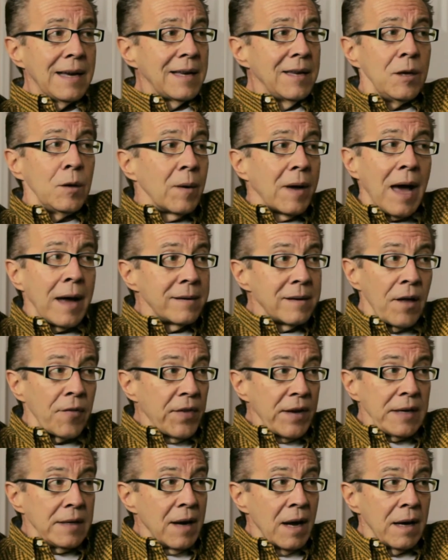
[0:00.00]
you got
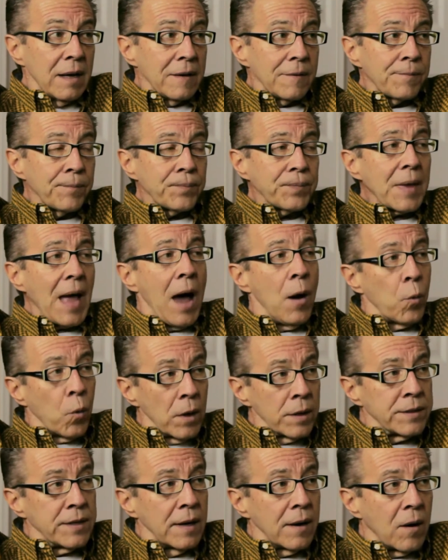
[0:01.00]
nothing done. I
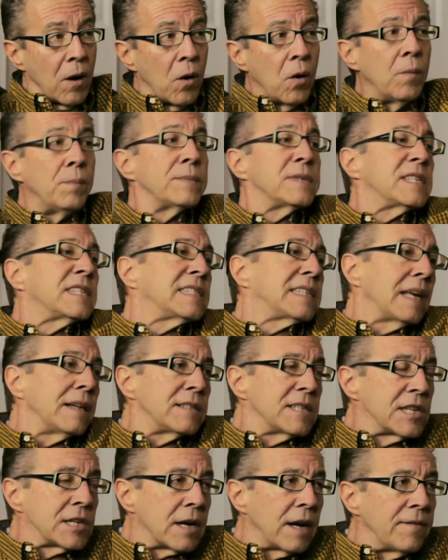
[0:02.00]
worked at home, sent
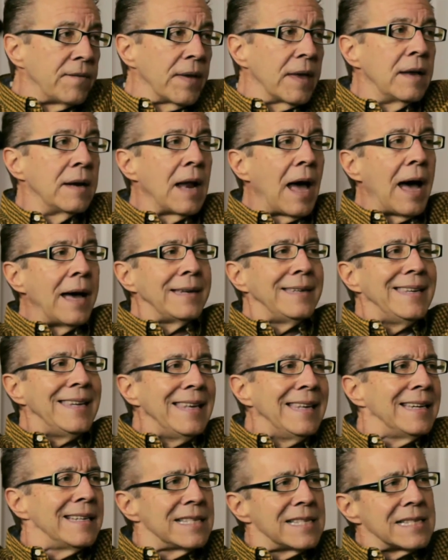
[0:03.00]
stuff in. I
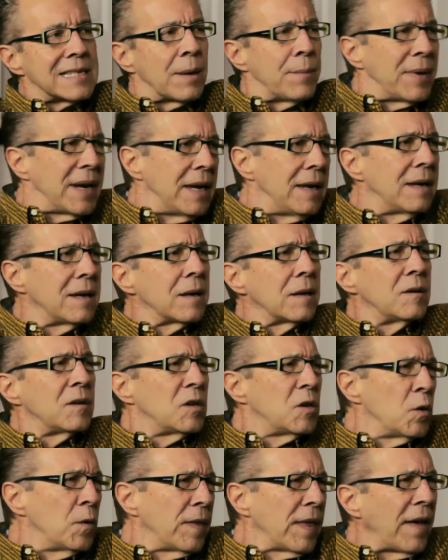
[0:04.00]
needed somebody to
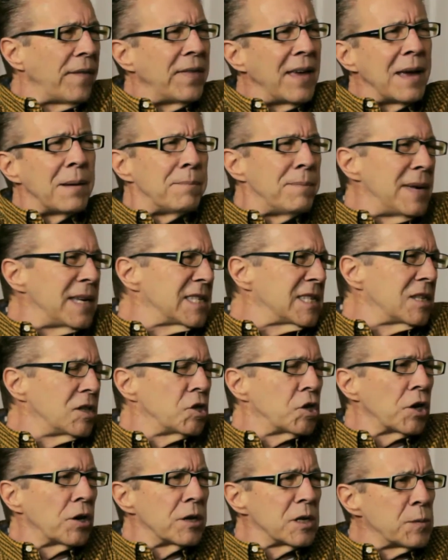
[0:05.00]
do that. They had
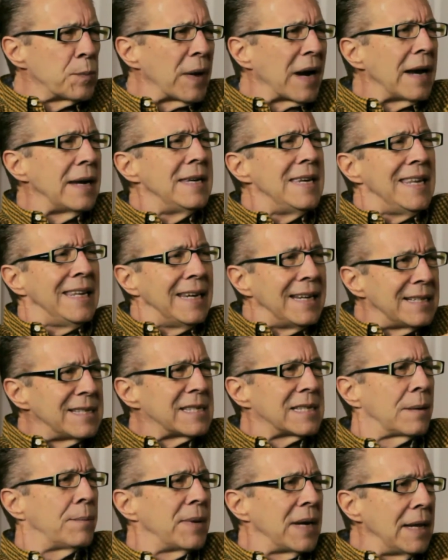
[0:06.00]
messengers, but I needed
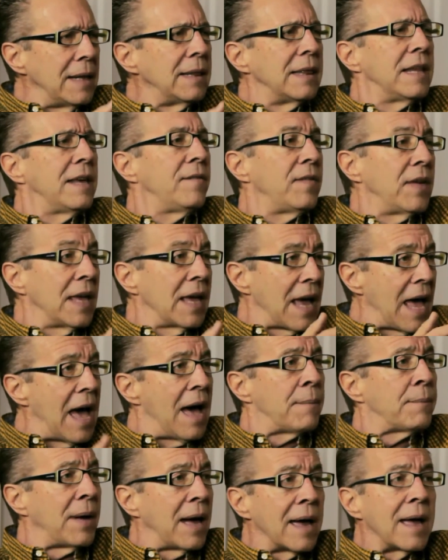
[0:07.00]
somebody living
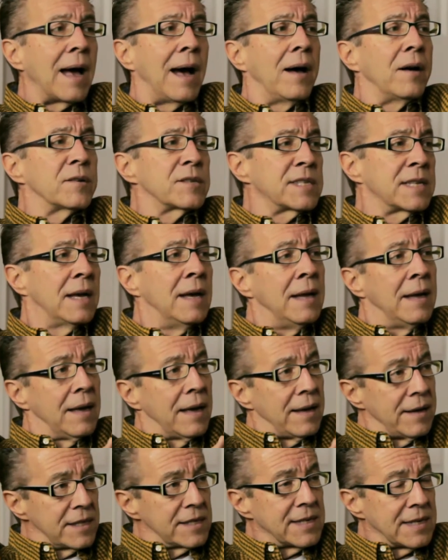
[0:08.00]
at my house,
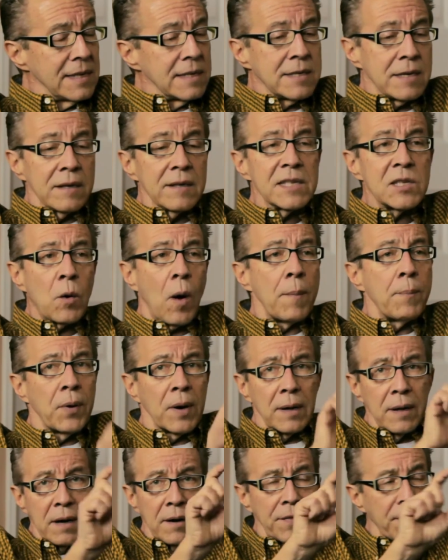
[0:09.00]
an assistant. So I put a
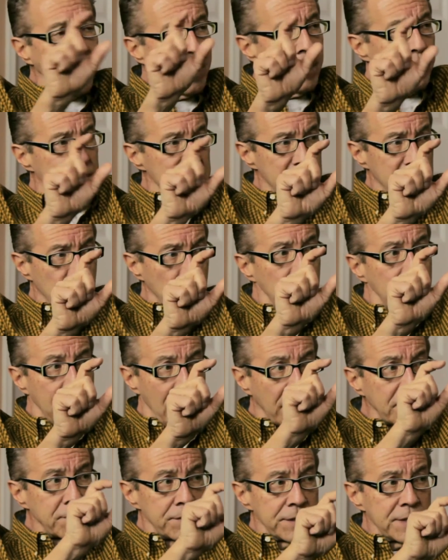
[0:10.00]
little thing up at Screen
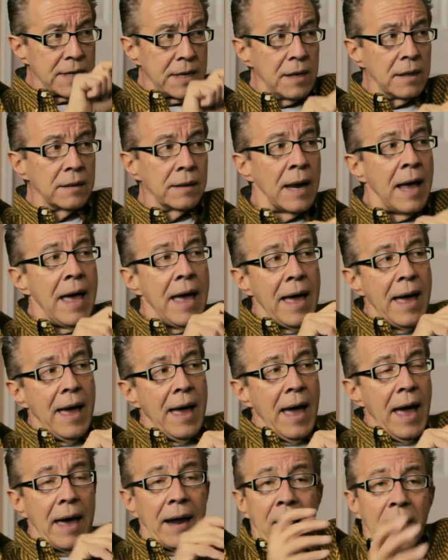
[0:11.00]
Actors Guild,
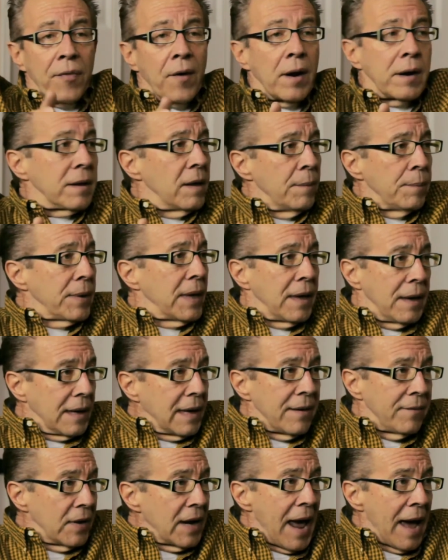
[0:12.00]
and I thought it'd
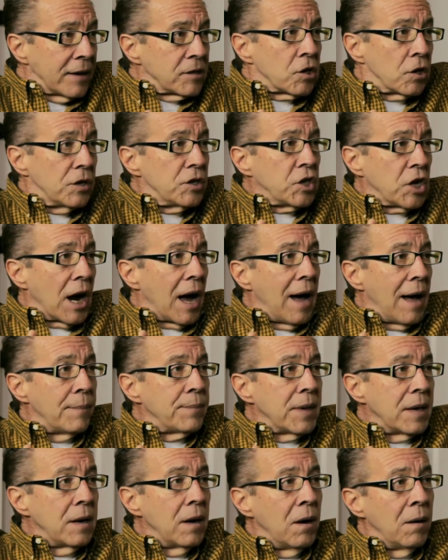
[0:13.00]
give an actor a job,
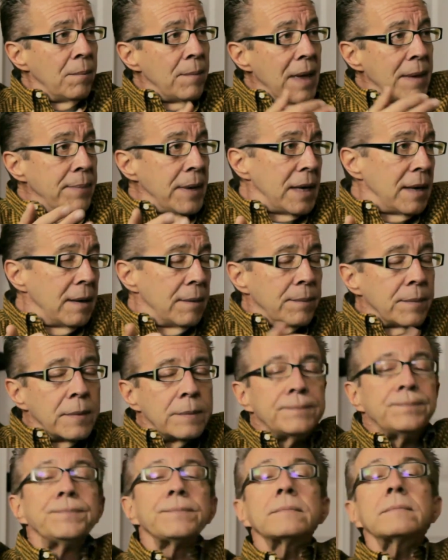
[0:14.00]
maybe.
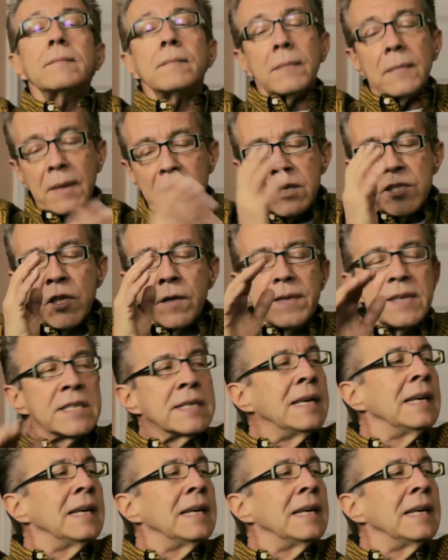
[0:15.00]
So this